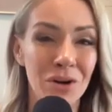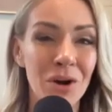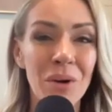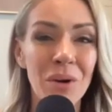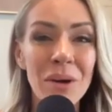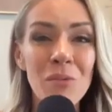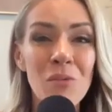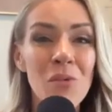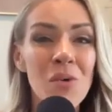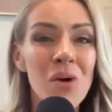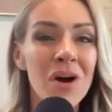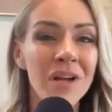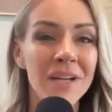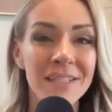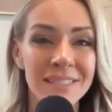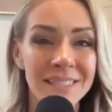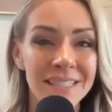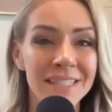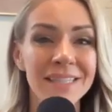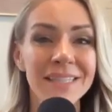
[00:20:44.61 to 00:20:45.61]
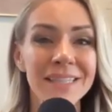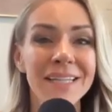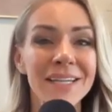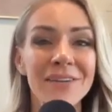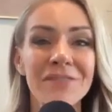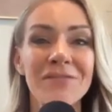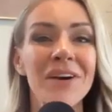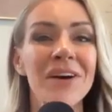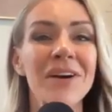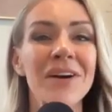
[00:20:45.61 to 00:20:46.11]
Mm-hmm. I want to
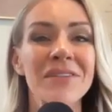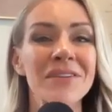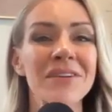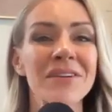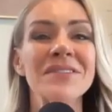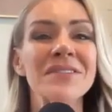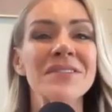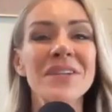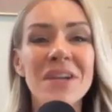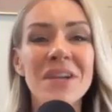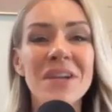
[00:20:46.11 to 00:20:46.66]
live a, a,